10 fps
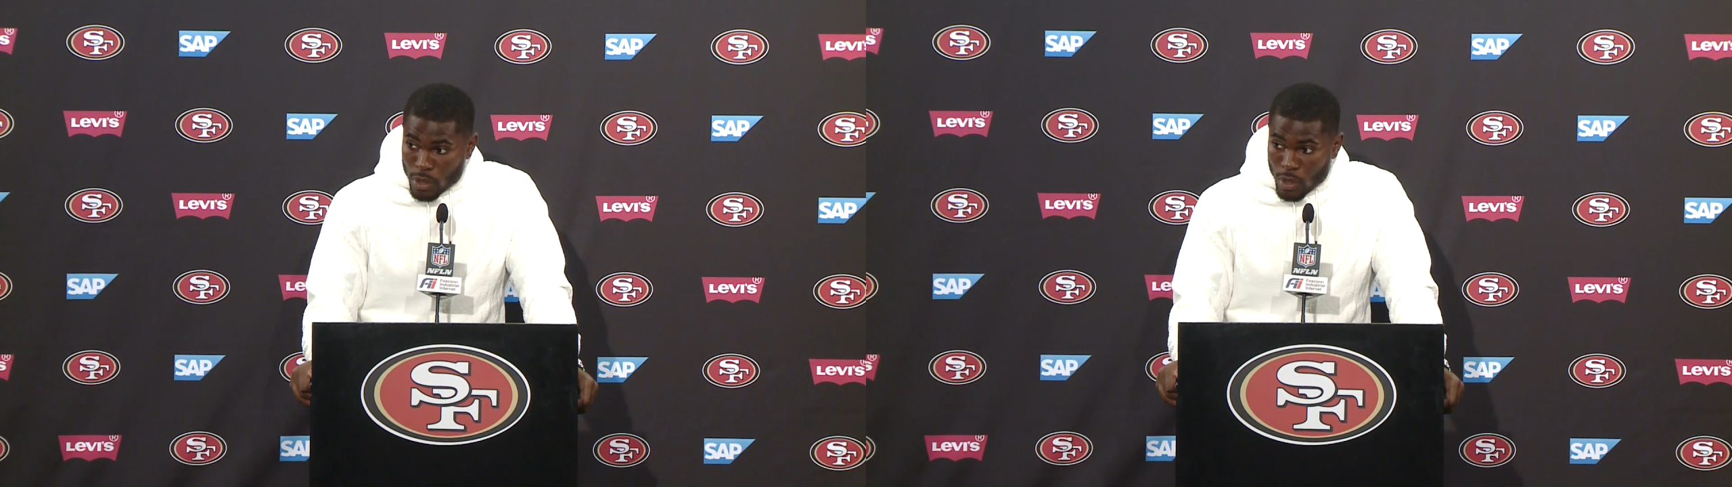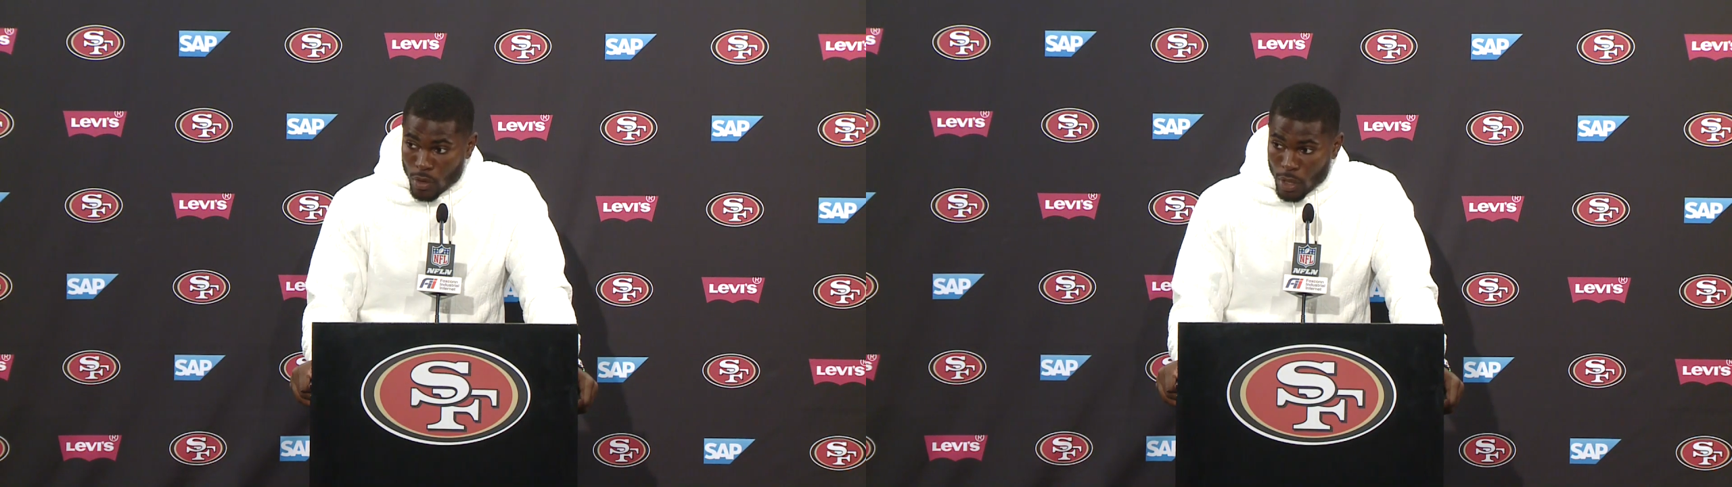
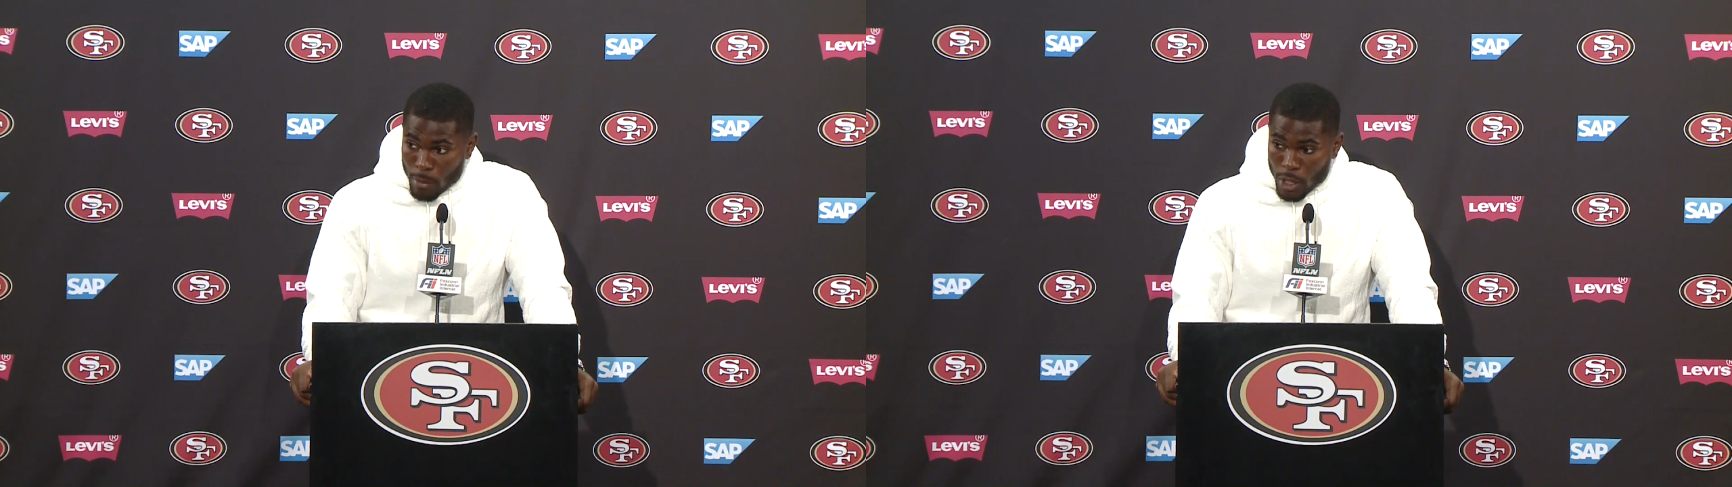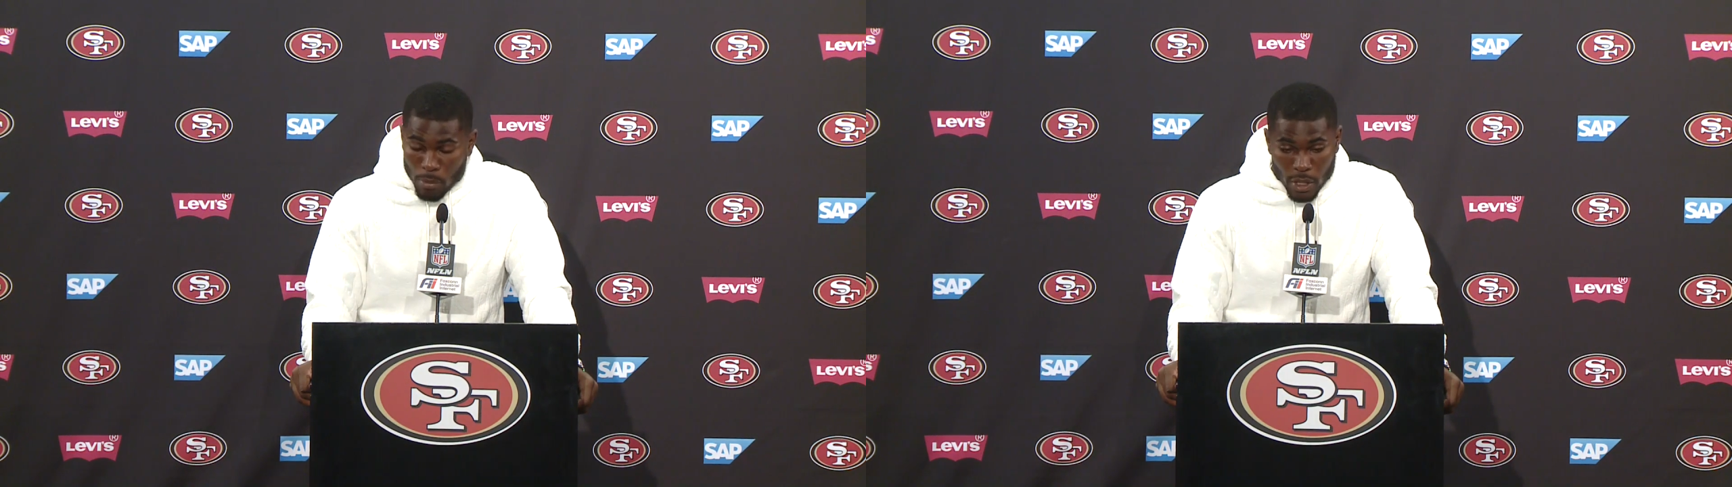You know, they
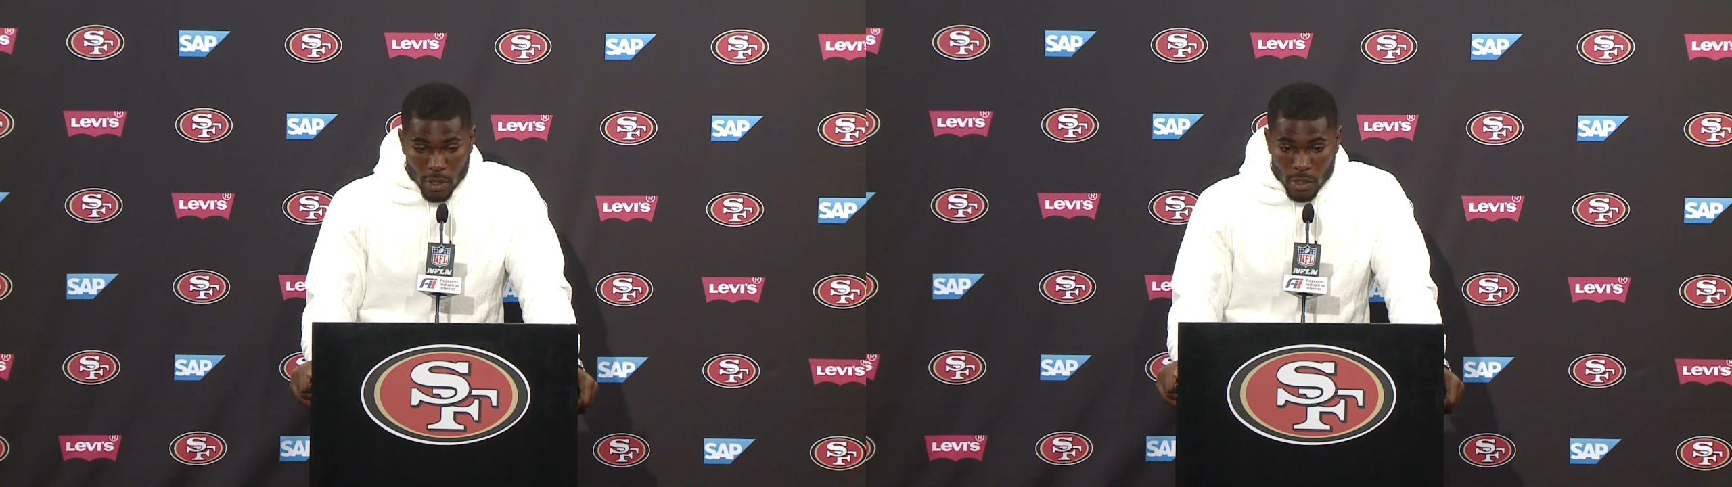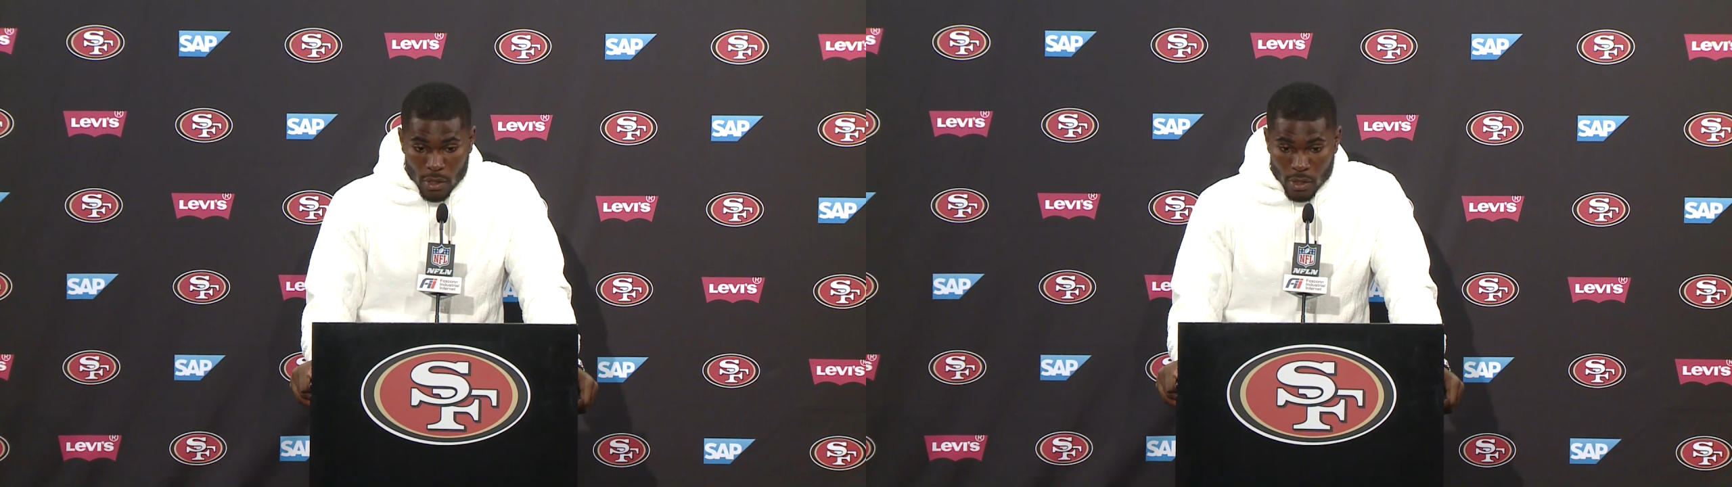made
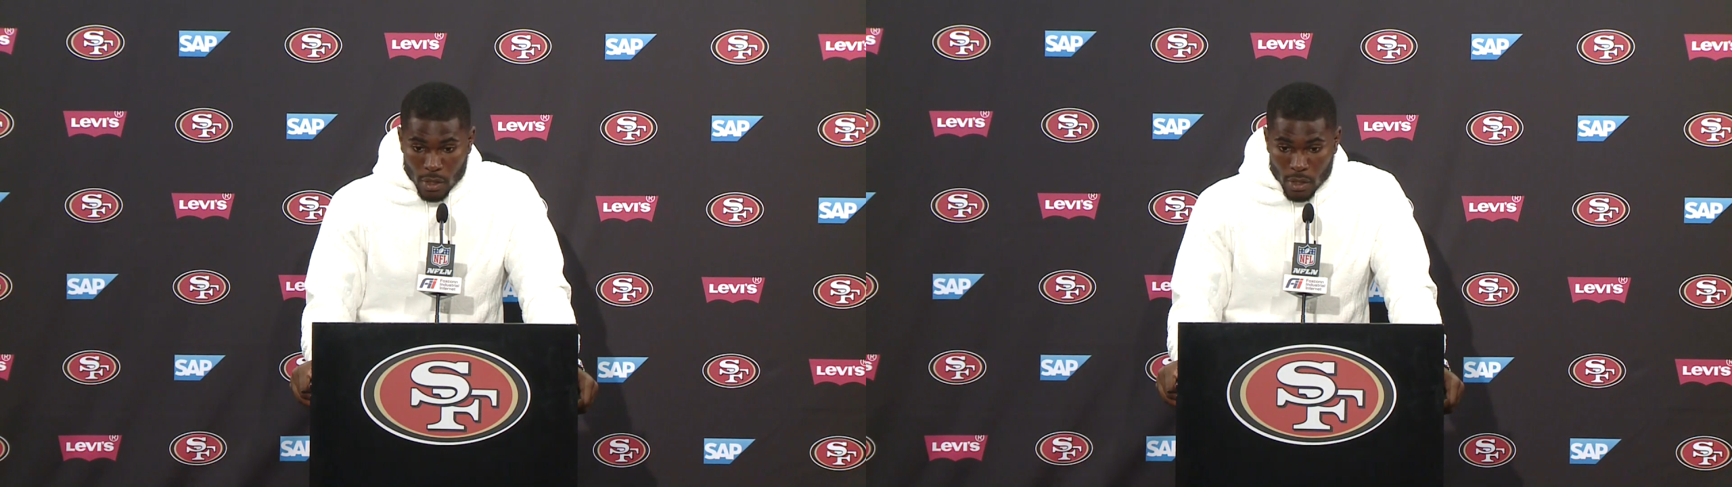plays.